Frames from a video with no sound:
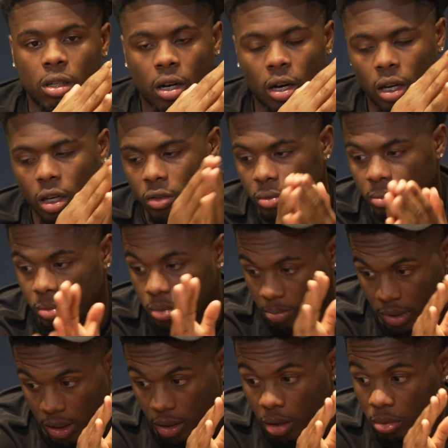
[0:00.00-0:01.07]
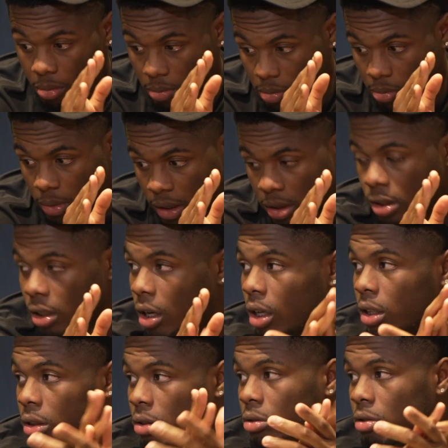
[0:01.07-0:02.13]
All of them. Basically all
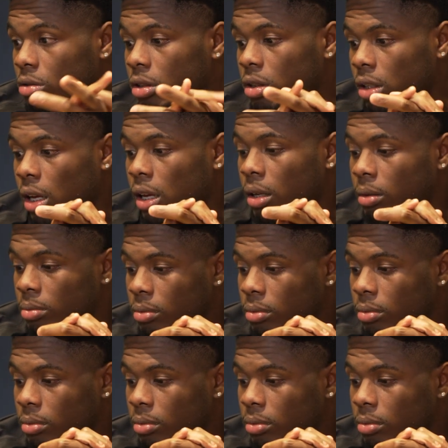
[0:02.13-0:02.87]
the dudes you just named.